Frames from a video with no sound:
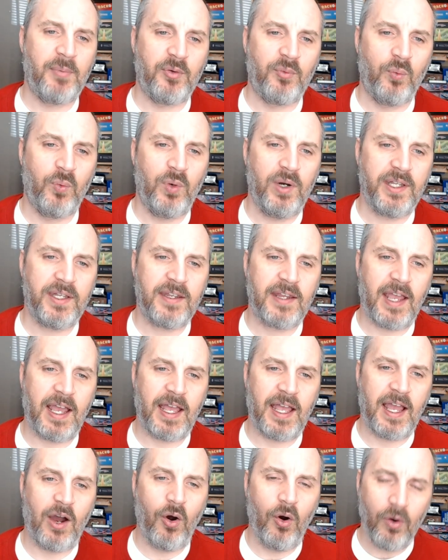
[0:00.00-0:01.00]
What
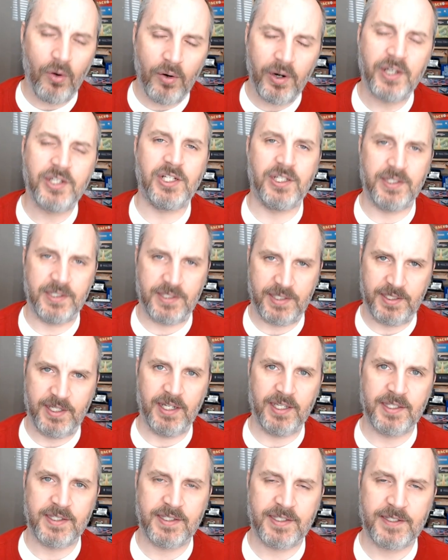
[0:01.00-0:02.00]
Origins
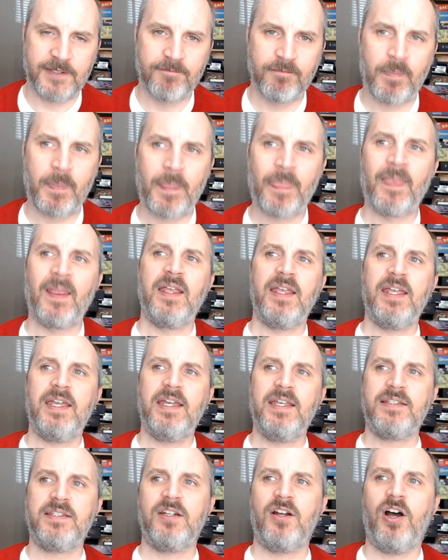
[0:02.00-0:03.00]
does
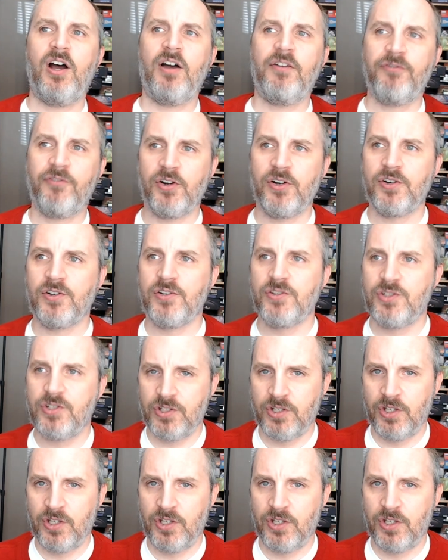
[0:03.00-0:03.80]
is it offers